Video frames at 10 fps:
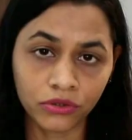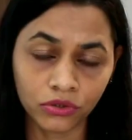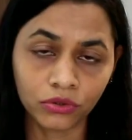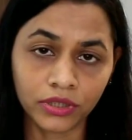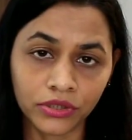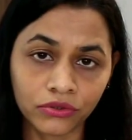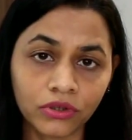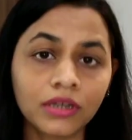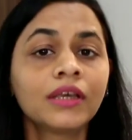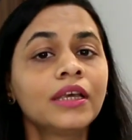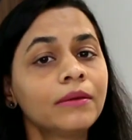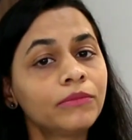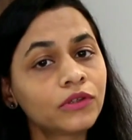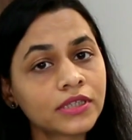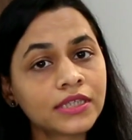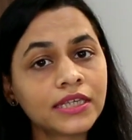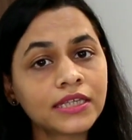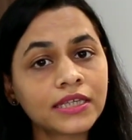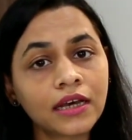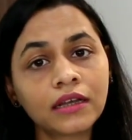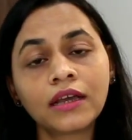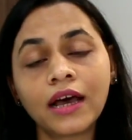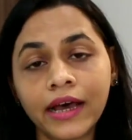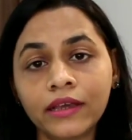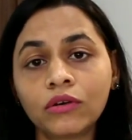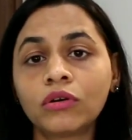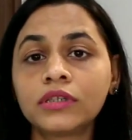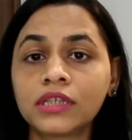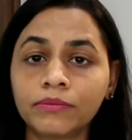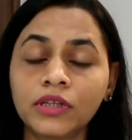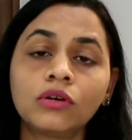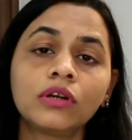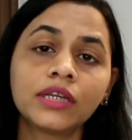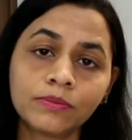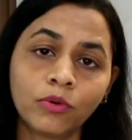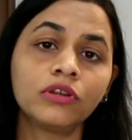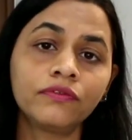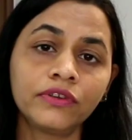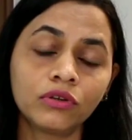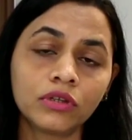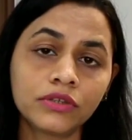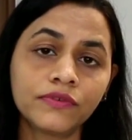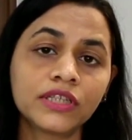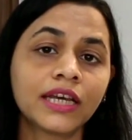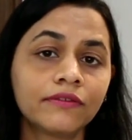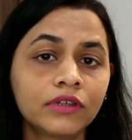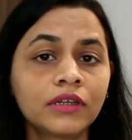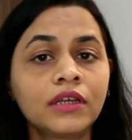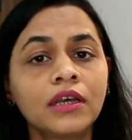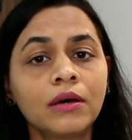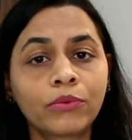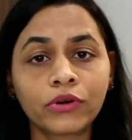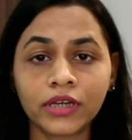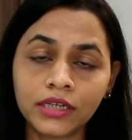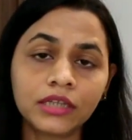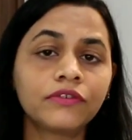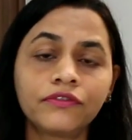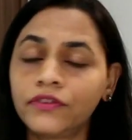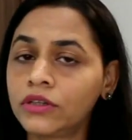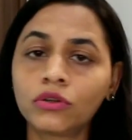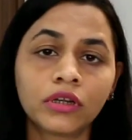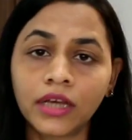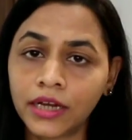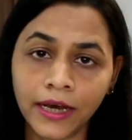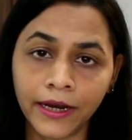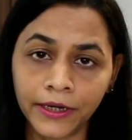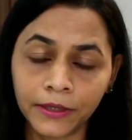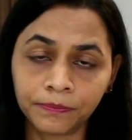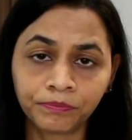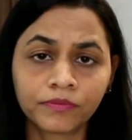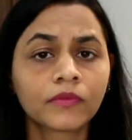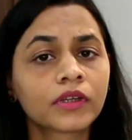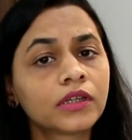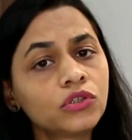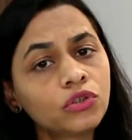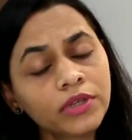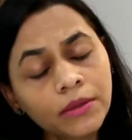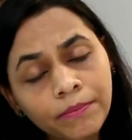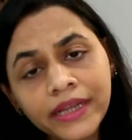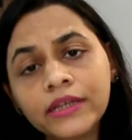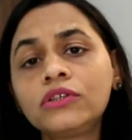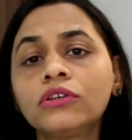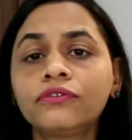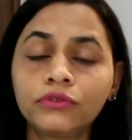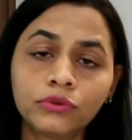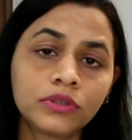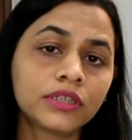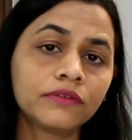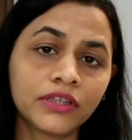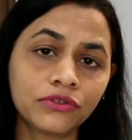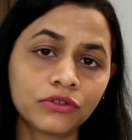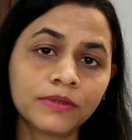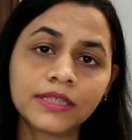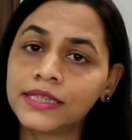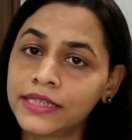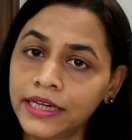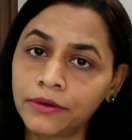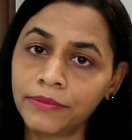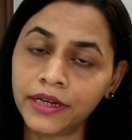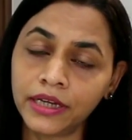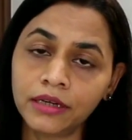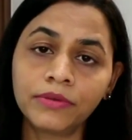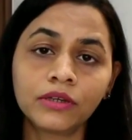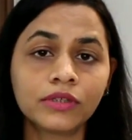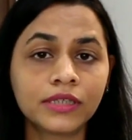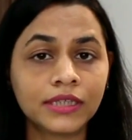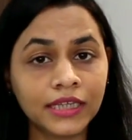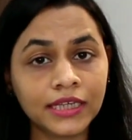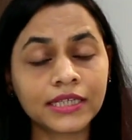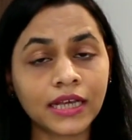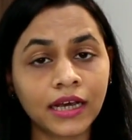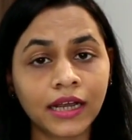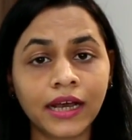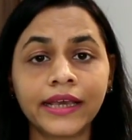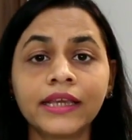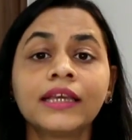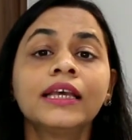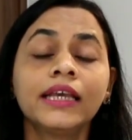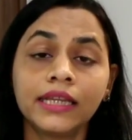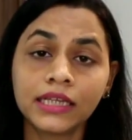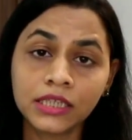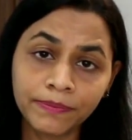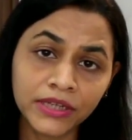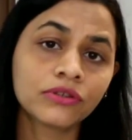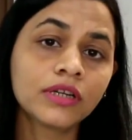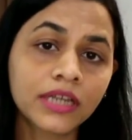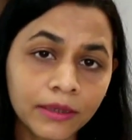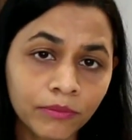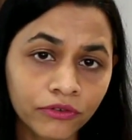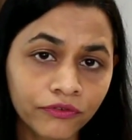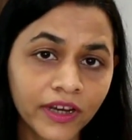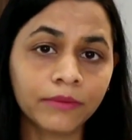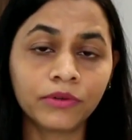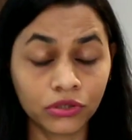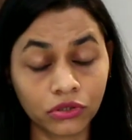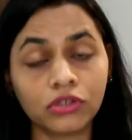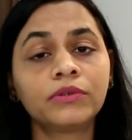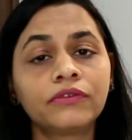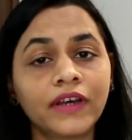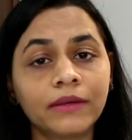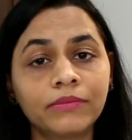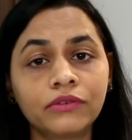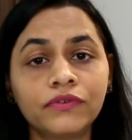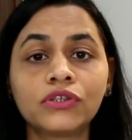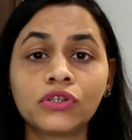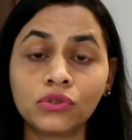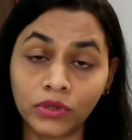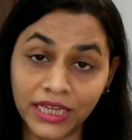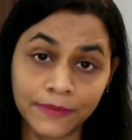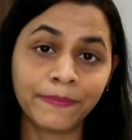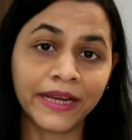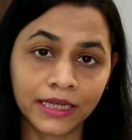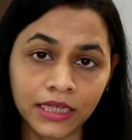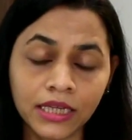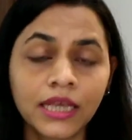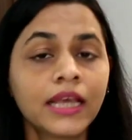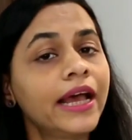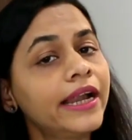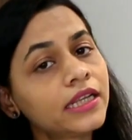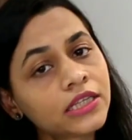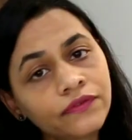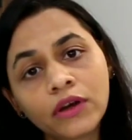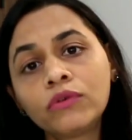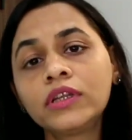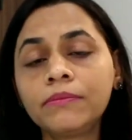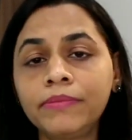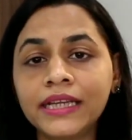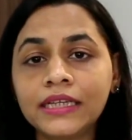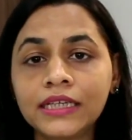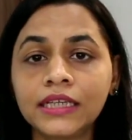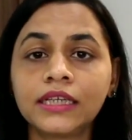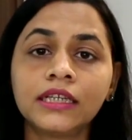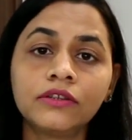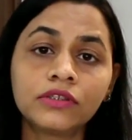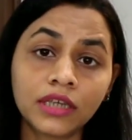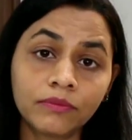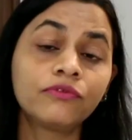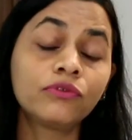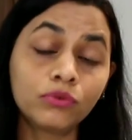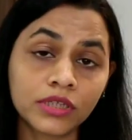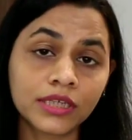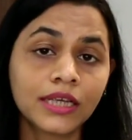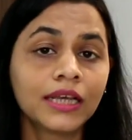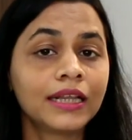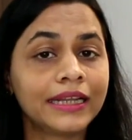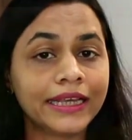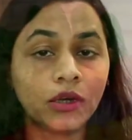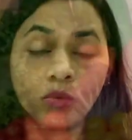your cholesterol, because these are high on something called as polyphenols, which have a protective effect on our heart. Consuming plenty of fruits and vegetables is recommended because these are high in a special type of fiber, soluble fiber, which is known as pectin, and is found in plenty in some fruits like